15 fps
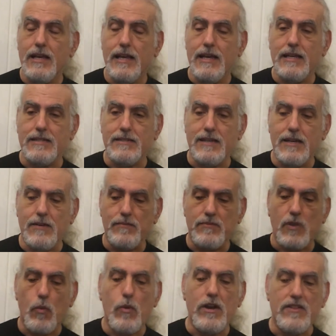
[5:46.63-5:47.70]
And
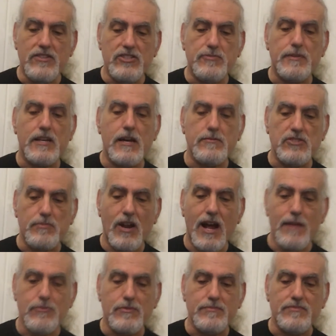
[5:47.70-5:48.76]
where this becomes a
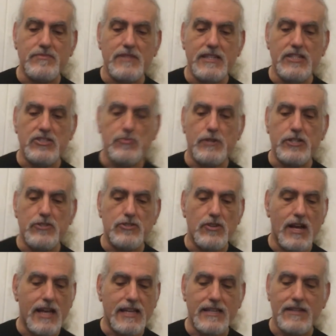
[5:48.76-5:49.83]
problem is when you're
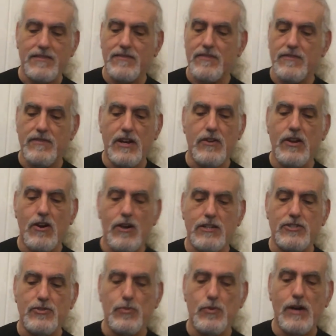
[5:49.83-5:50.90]
trying very
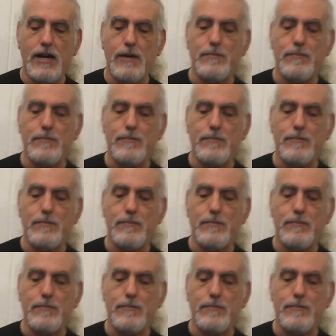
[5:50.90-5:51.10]
hard to